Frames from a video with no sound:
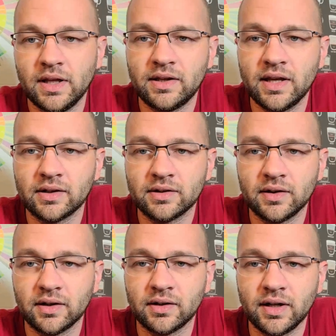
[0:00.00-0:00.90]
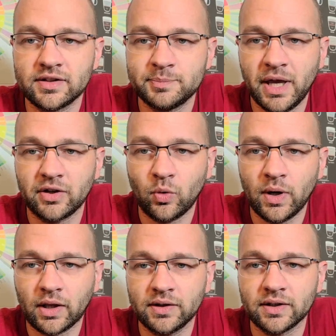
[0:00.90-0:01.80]
they can't uh, expand
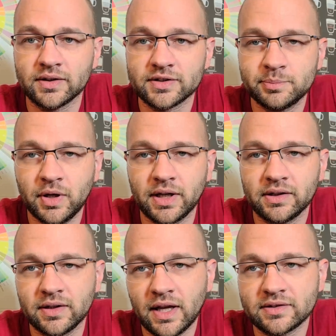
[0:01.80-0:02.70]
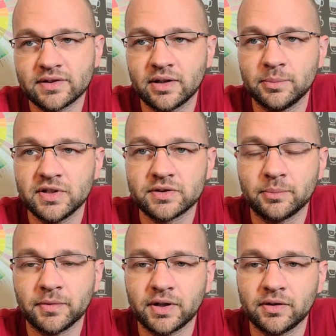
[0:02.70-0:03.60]
quickly in the spring, and that's going to be
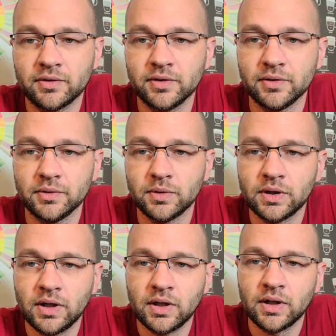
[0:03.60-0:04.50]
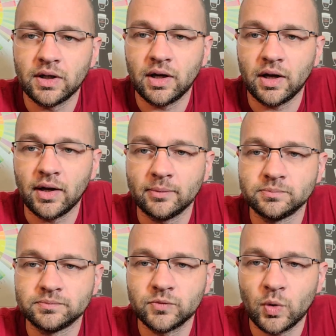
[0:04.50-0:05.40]
something to
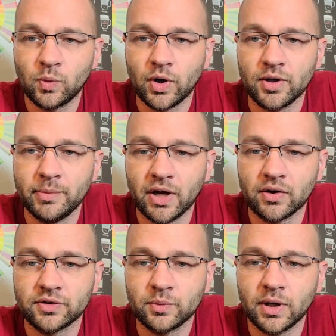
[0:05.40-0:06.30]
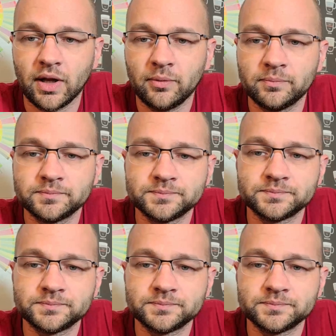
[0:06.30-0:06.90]
um, worry about as well.